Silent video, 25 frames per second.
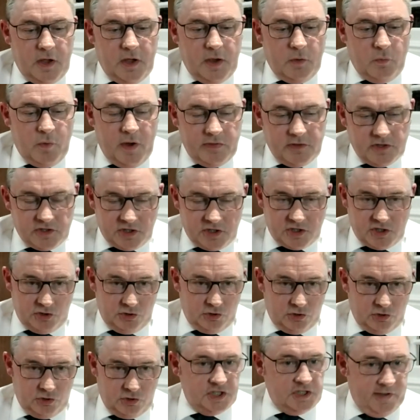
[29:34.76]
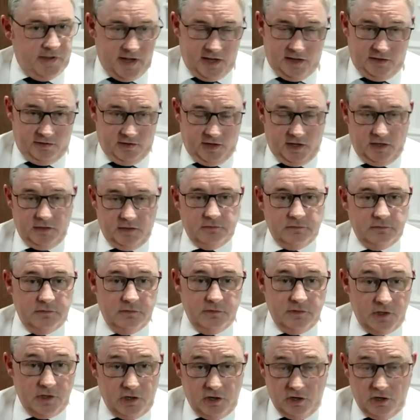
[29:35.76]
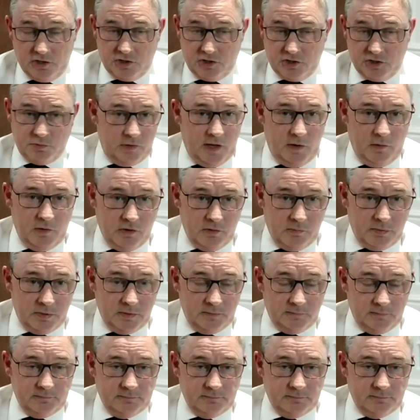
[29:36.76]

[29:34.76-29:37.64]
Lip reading: when there's a shortage of anything, the costs will go up.